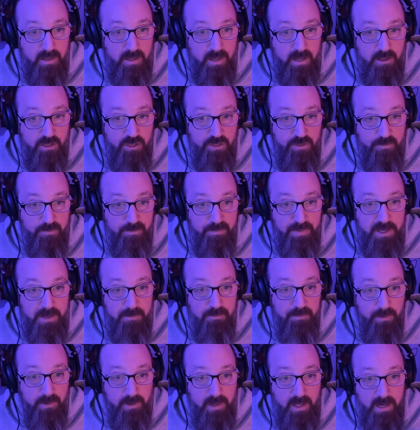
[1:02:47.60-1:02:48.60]
it's the
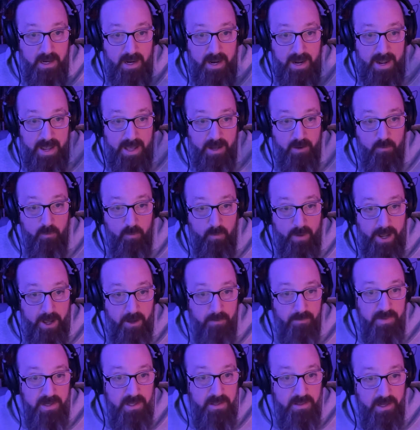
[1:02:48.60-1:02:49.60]
people that I had
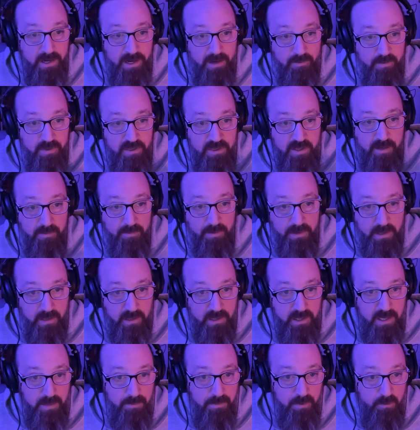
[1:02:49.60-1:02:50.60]
around me that I was able to
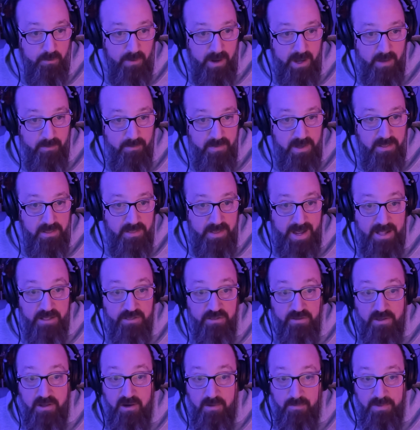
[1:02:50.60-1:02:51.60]
keep around me.
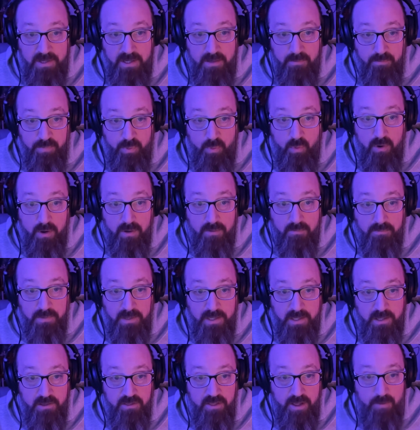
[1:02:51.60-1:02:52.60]
That's going to be important
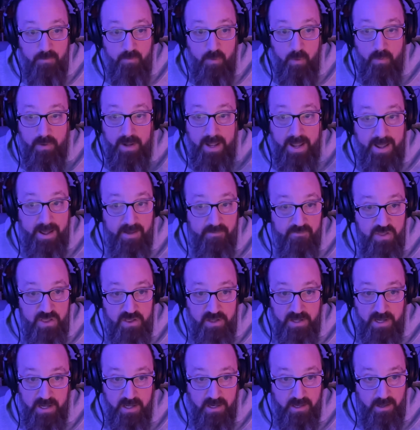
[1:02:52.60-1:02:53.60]
because I won't have
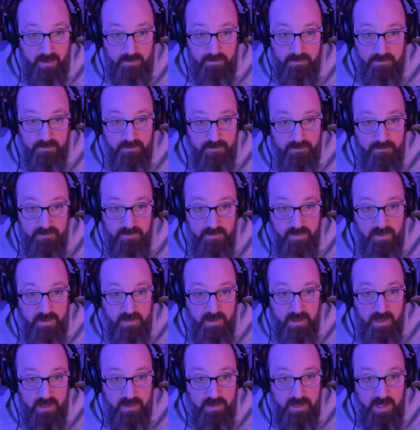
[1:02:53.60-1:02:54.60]
stand up
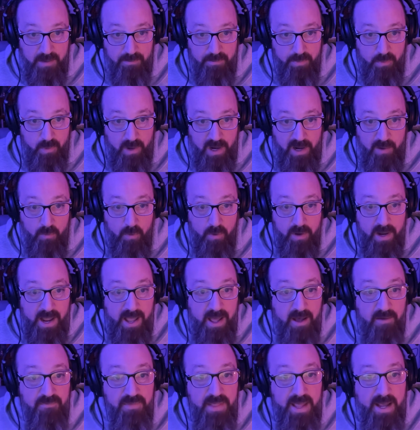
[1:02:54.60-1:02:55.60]
mm. at that point. I won't
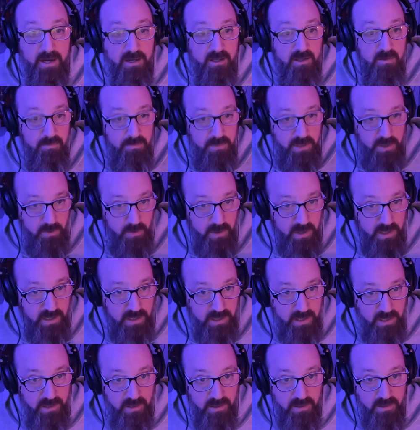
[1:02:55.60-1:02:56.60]
have that
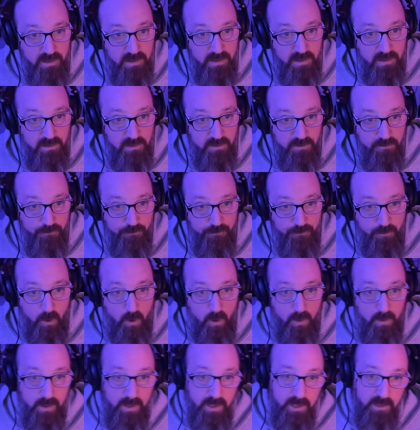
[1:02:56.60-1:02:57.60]
community to
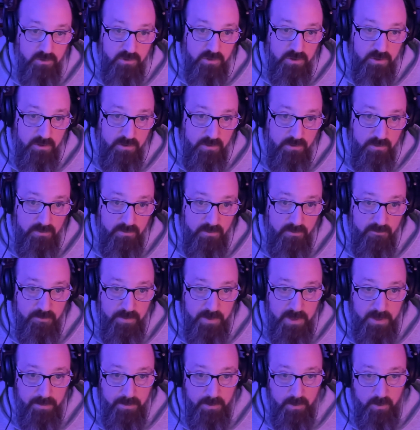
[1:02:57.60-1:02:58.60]
fall into of
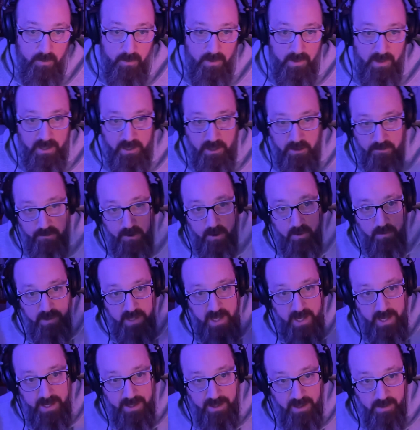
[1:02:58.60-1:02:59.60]
people who are like, you're
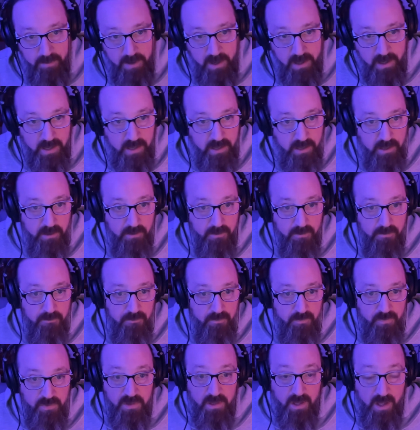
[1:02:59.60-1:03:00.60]
okay, come on in here.
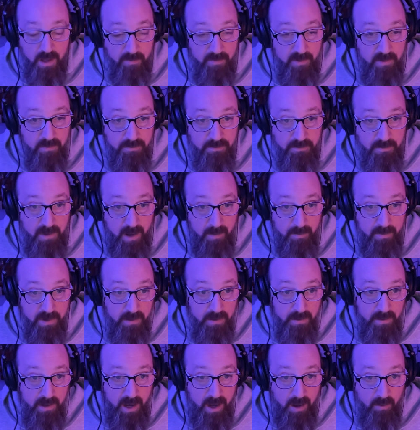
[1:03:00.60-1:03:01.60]
I'm going to, I'm going
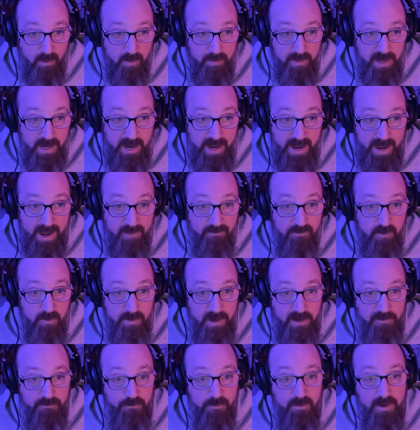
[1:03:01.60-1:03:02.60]
to, all I'm going to have are
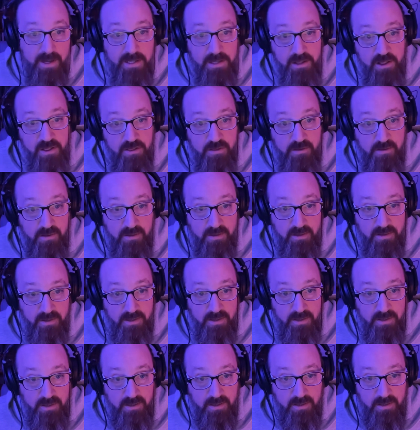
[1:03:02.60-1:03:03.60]
my friends.
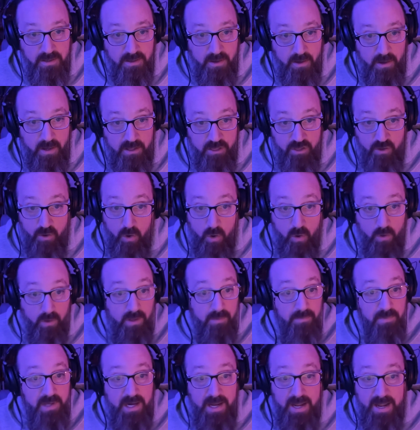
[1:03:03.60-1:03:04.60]
That's
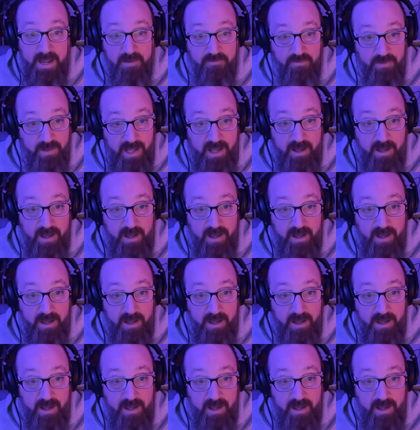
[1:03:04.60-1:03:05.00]
all I'm going to have